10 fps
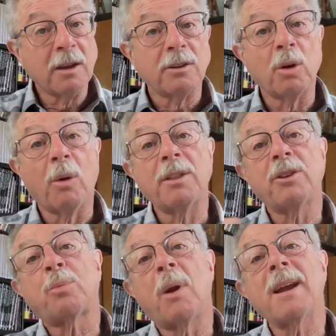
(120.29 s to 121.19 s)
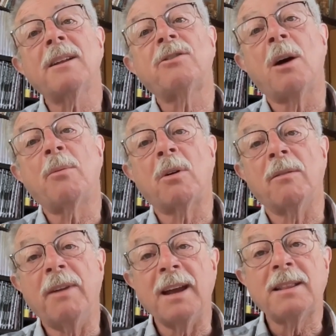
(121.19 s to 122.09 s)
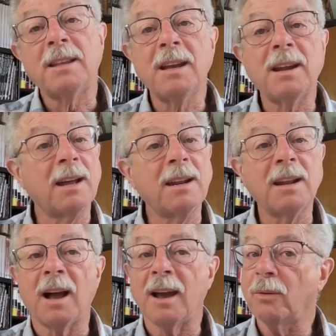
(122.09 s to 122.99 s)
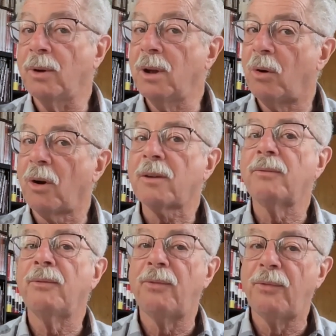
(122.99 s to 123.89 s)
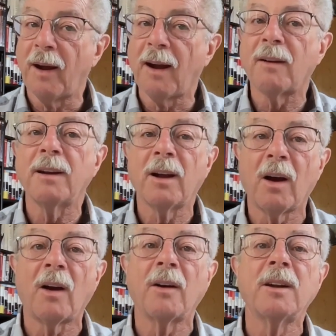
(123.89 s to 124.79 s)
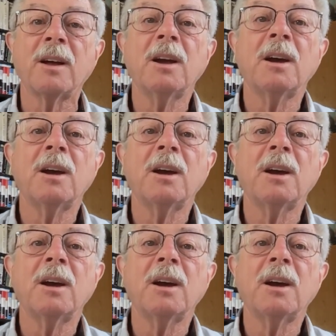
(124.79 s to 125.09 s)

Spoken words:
So in the spring and summer of 1999, we worked very hard